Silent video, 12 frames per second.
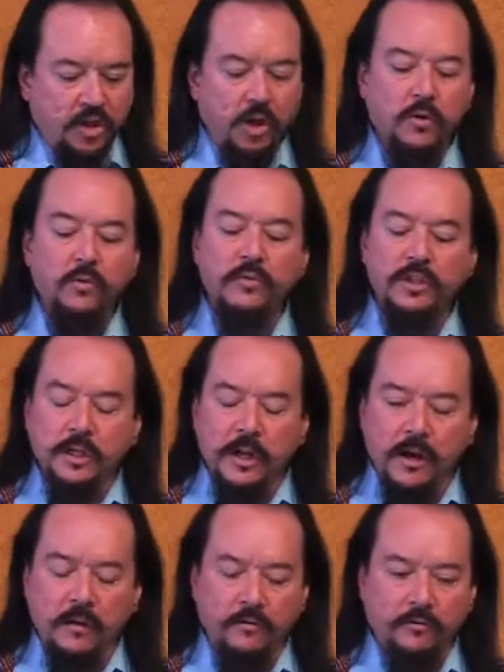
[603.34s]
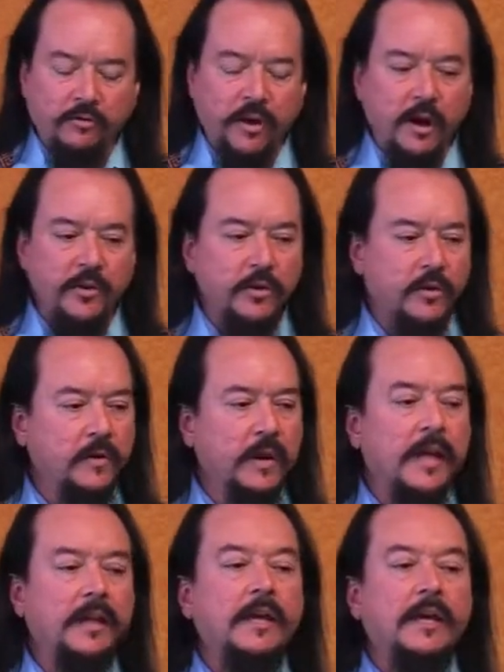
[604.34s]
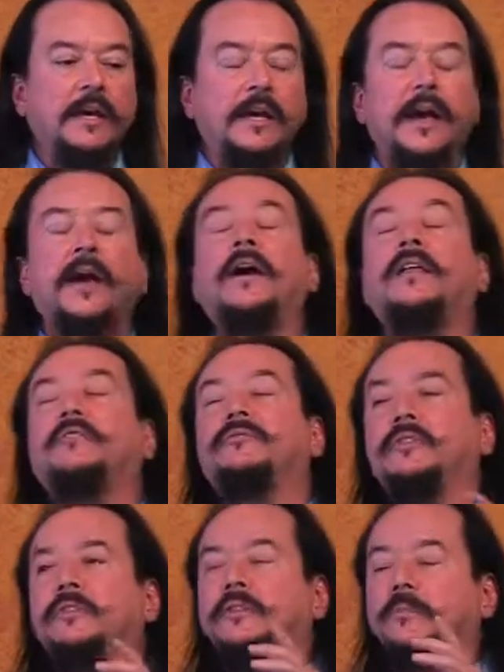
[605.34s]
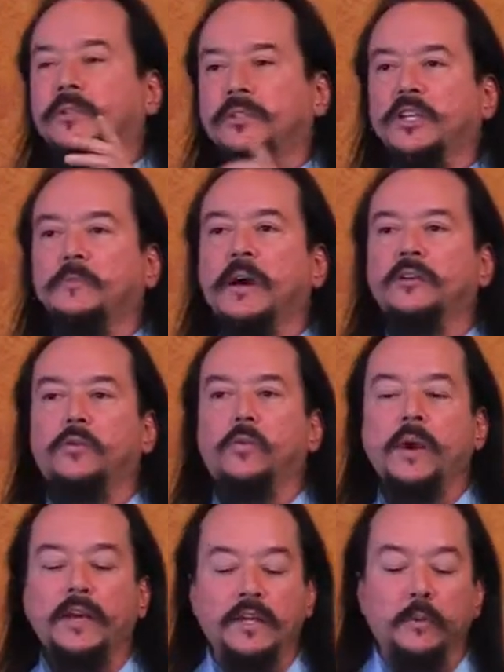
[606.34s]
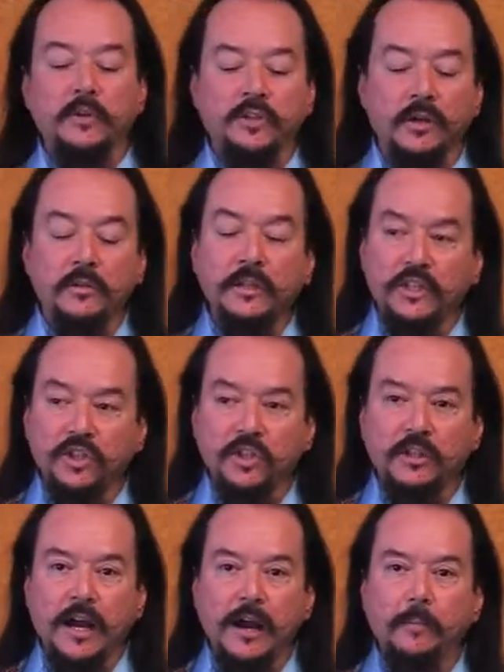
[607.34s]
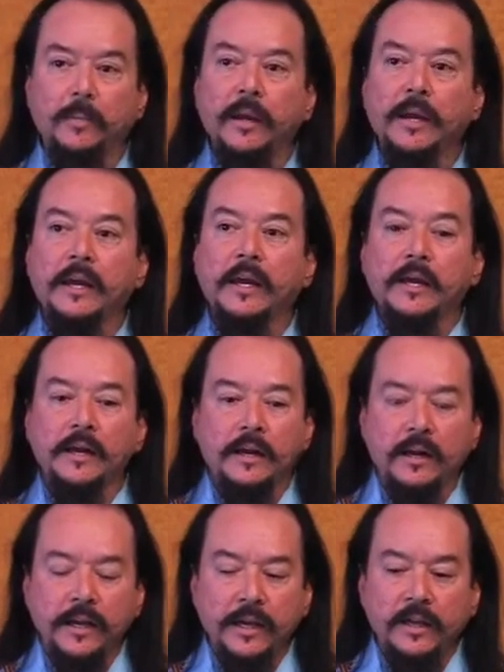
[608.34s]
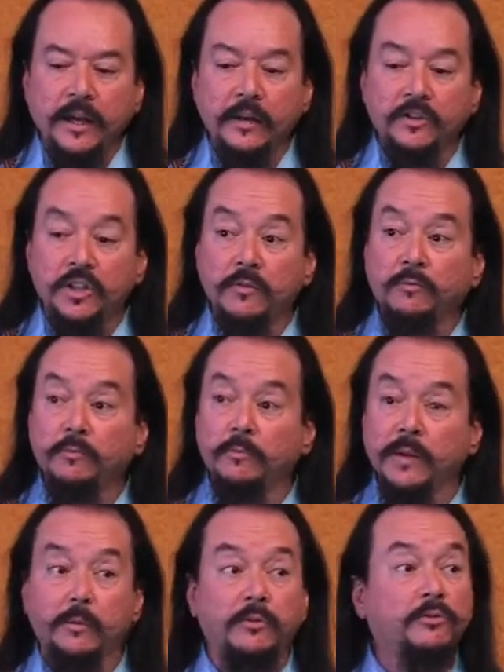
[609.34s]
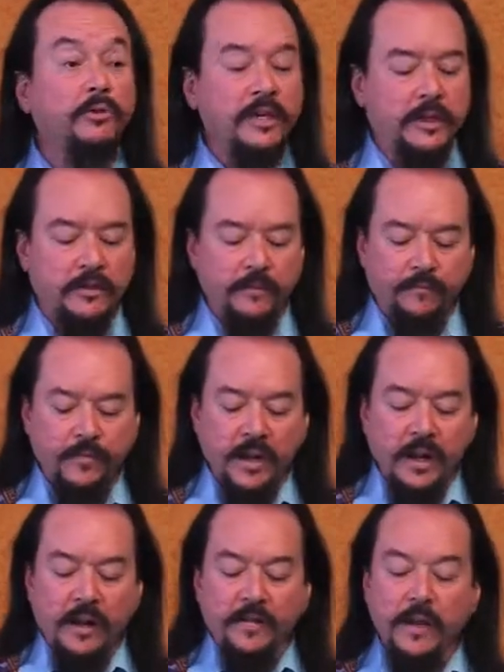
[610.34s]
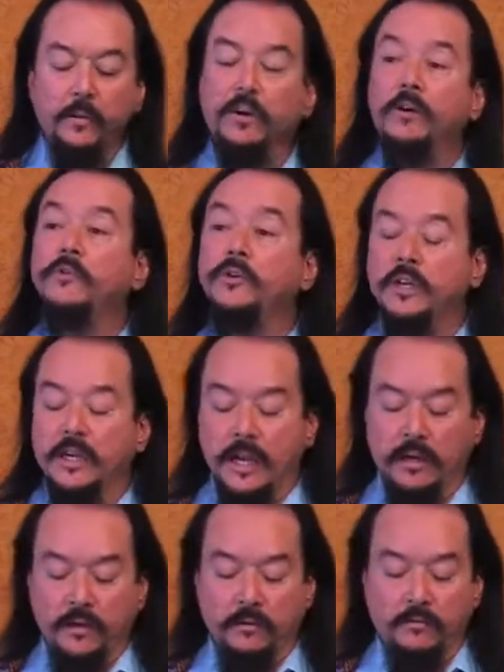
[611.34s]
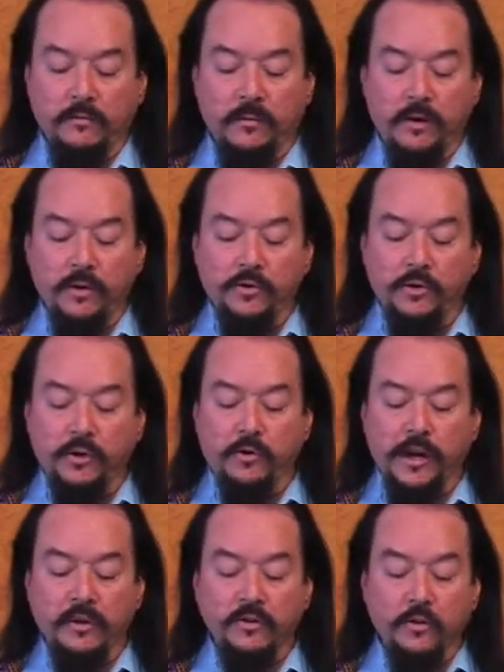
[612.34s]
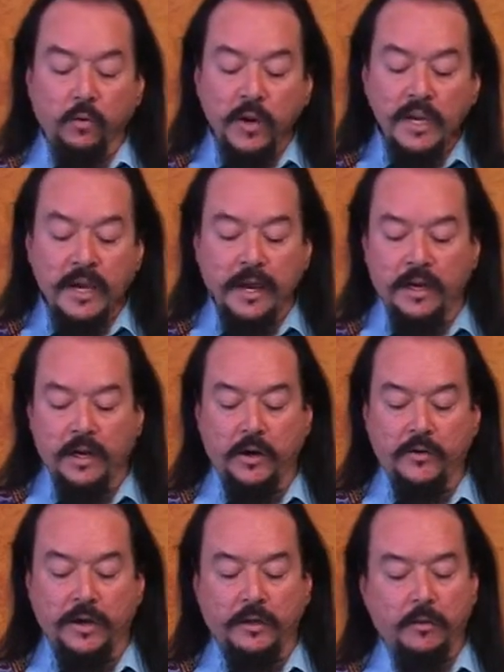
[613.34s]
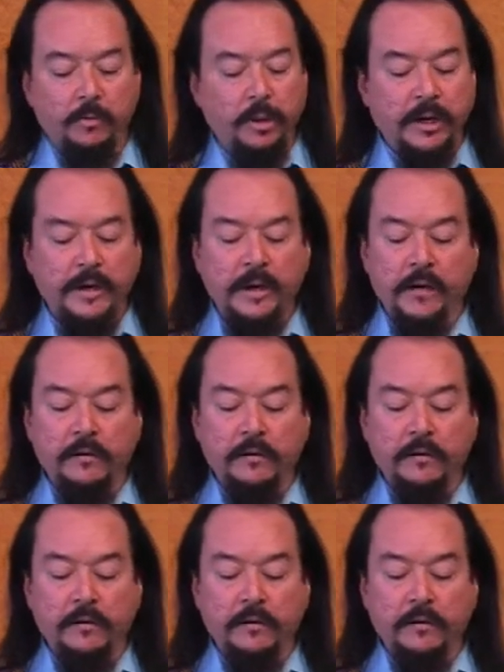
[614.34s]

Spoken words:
tones of other elephants up to 6 miles away, they would suddenly stop and they would freeze. They were communicating through the ground. So we can't hear it, but